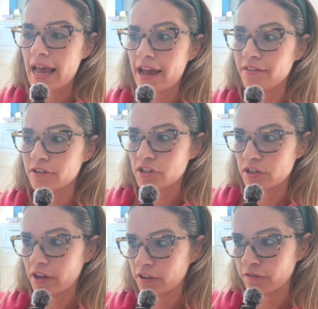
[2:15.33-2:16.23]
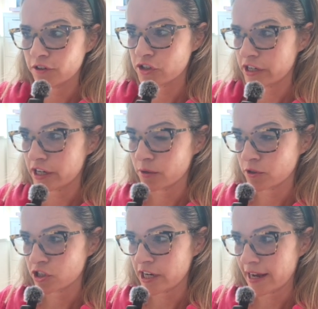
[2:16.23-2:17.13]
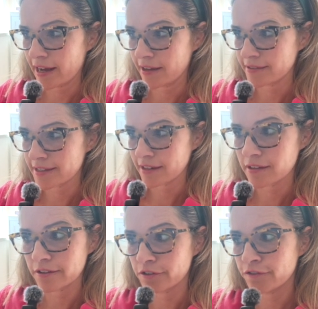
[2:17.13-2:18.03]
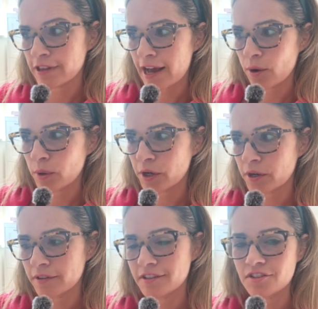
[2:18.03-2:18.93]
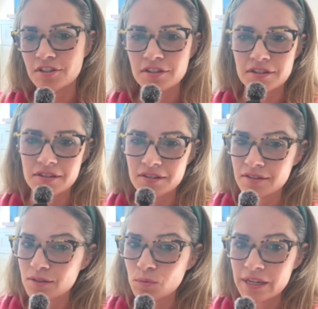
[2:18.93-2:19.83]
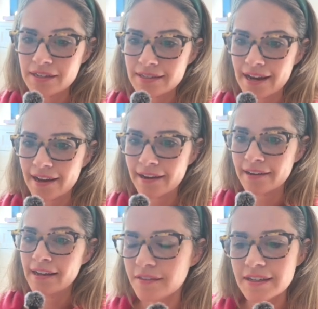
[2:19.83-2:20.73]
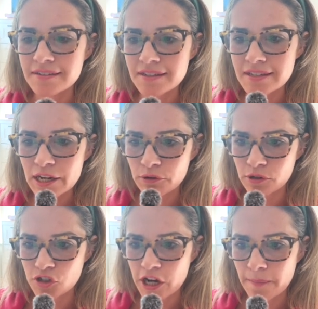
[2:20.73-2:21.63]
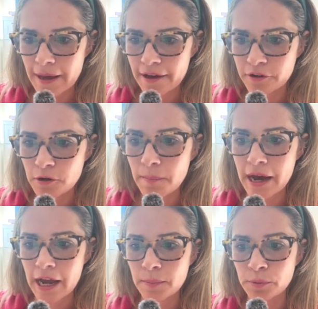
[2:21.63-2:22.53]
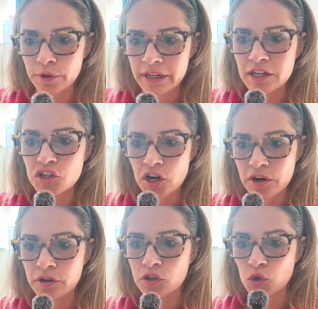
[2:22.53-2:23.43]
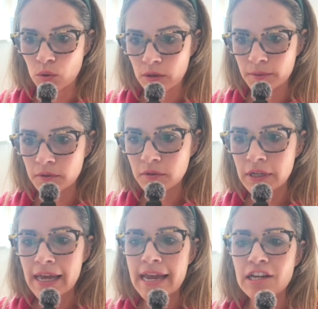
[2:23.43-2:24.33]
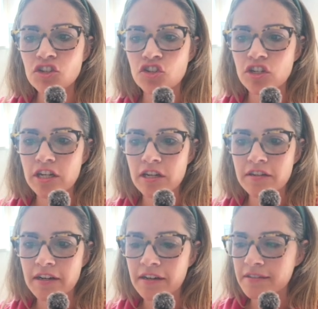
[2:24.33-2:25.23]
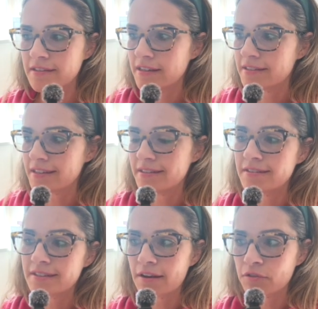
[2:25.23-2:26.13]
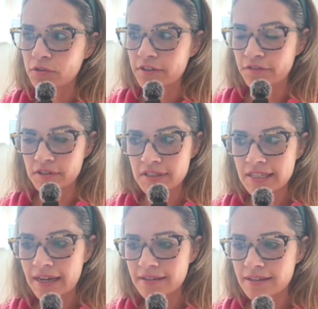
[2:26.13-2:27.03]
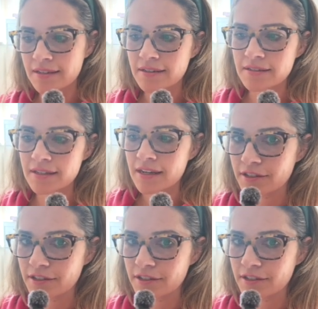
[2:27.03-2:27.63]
And there's another version here where she adds little flower. This is the sweetest hat. This is a crochet pattern by PrettyDarnAdorable. She does this in several different sizes.